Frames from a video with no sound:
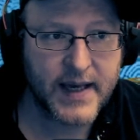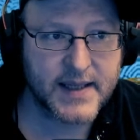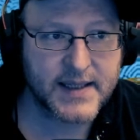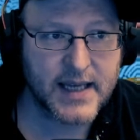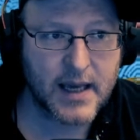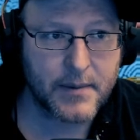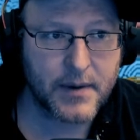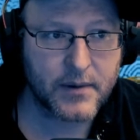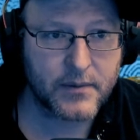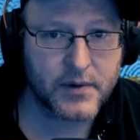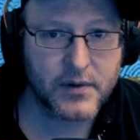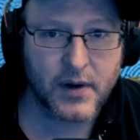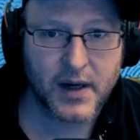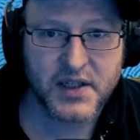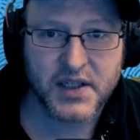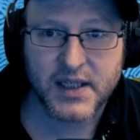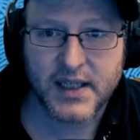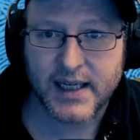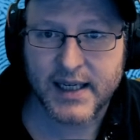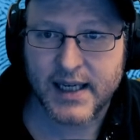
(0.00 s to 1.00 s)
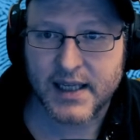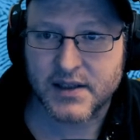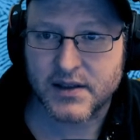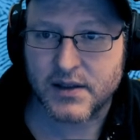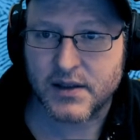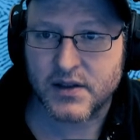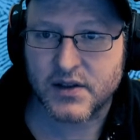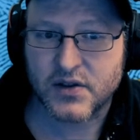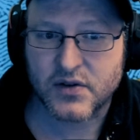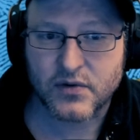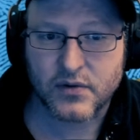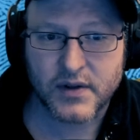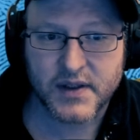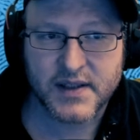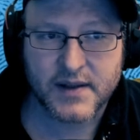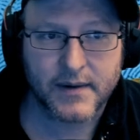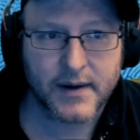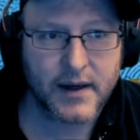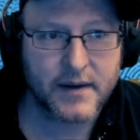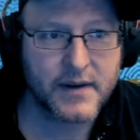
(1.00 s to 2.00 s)
damn it, we're not actually going to get to destroy
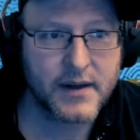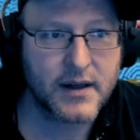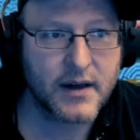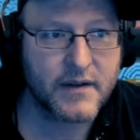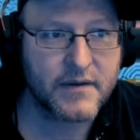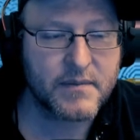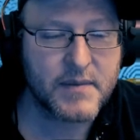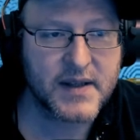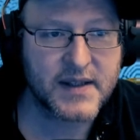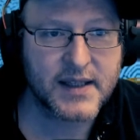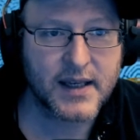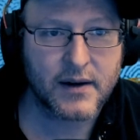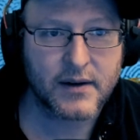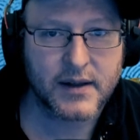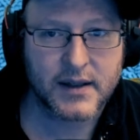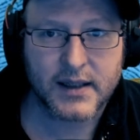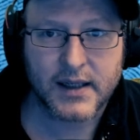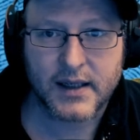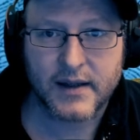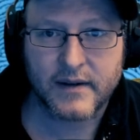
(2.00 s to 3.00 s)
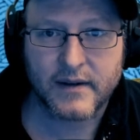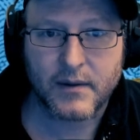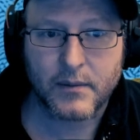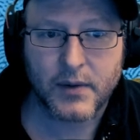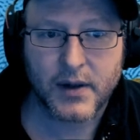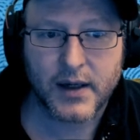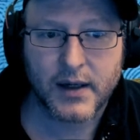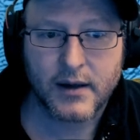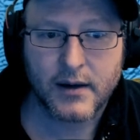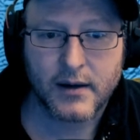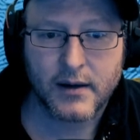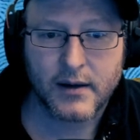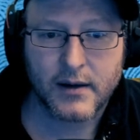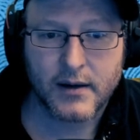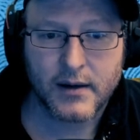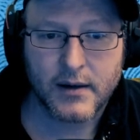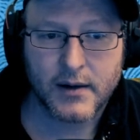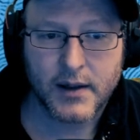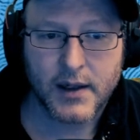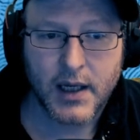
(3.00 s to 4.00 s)
something. I think I've miscalculated somewhere.
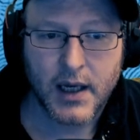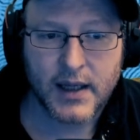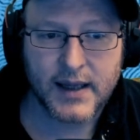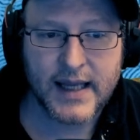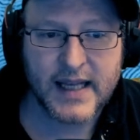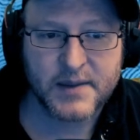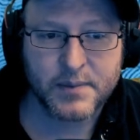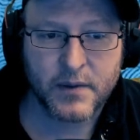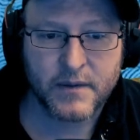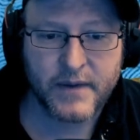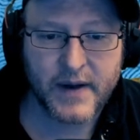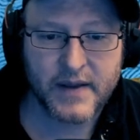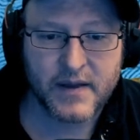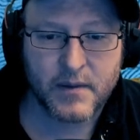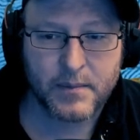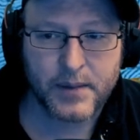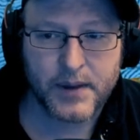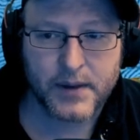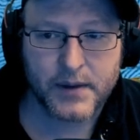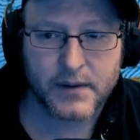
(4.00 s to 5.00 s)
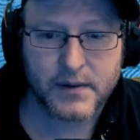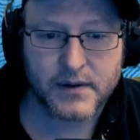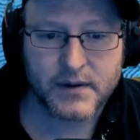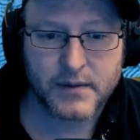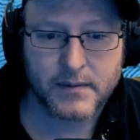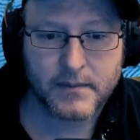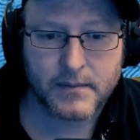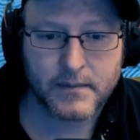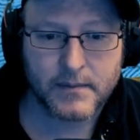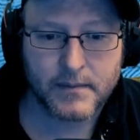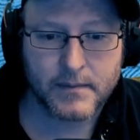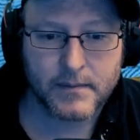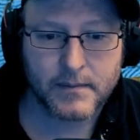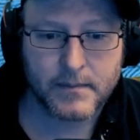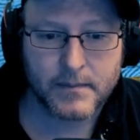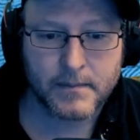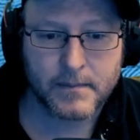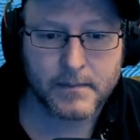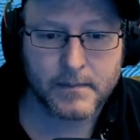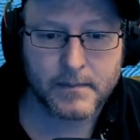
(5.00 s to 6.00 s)
Let's prevent the build.
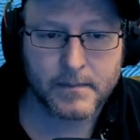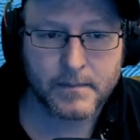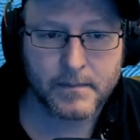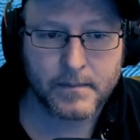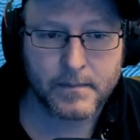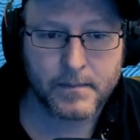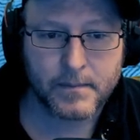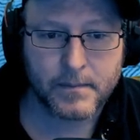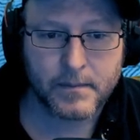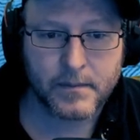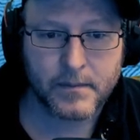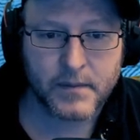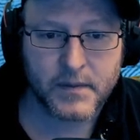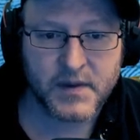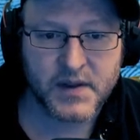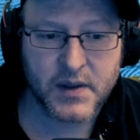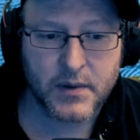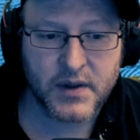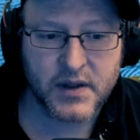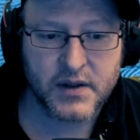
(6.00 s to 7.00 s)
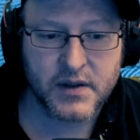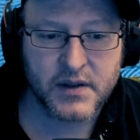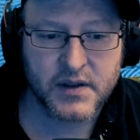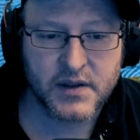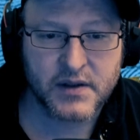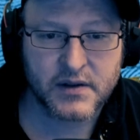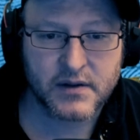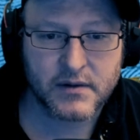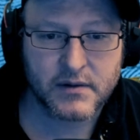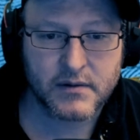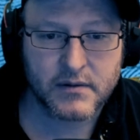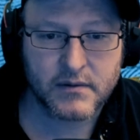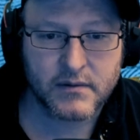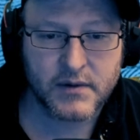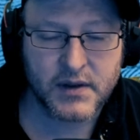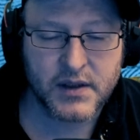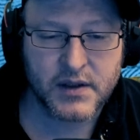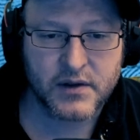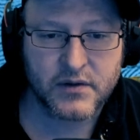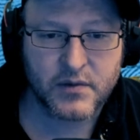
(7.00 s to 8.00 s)
So we could
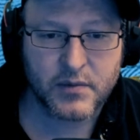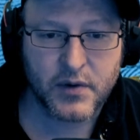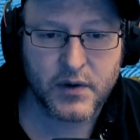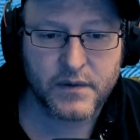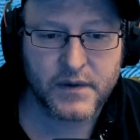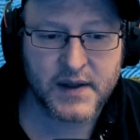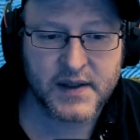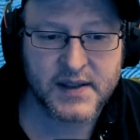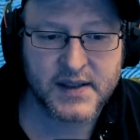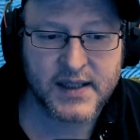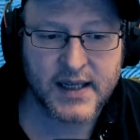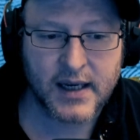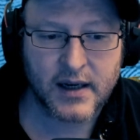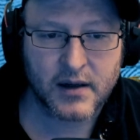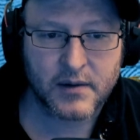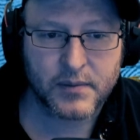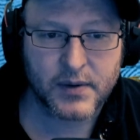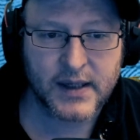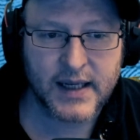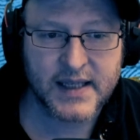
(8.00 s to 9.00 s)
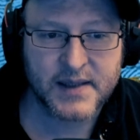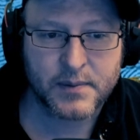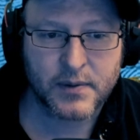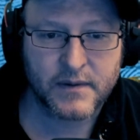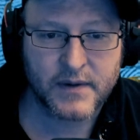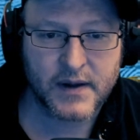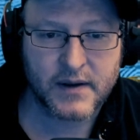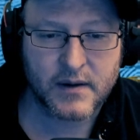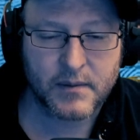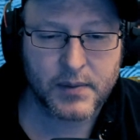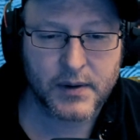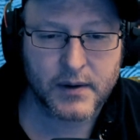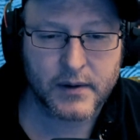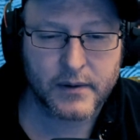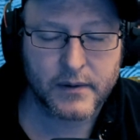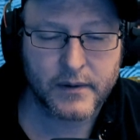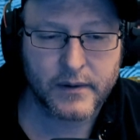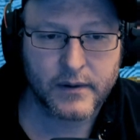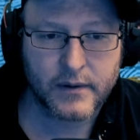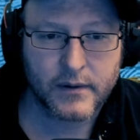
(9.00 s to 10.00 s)
we could remove this town, but let's prevent the
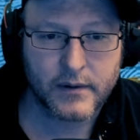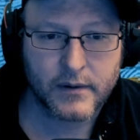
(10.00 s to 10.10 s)
build